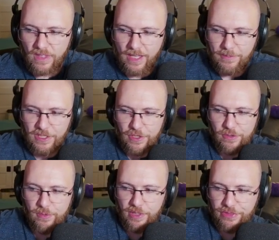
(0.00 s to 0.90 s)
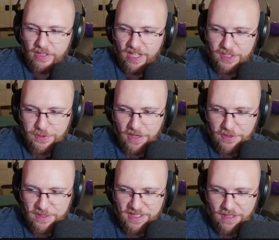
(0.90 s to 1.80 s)
Happened to you with
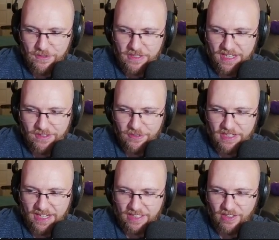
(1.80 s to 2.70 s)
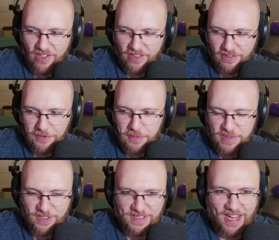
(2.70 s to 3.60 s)
traders the other day, their dialogue
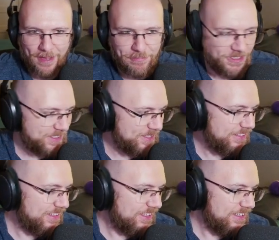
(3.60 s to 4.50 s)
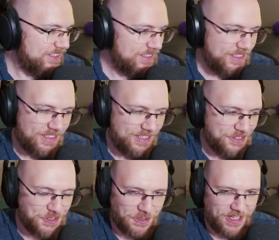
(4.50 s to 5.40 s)
loops just happens.
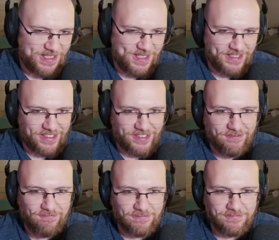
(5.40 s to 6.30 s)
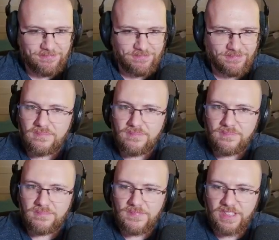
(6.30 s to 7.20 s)
Interesting.
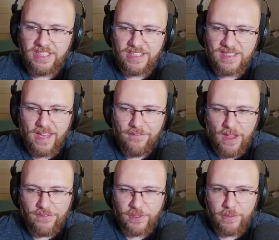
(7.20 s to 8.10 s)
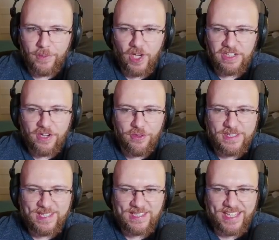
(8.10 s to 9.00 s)
Did it save after the bug? No, this is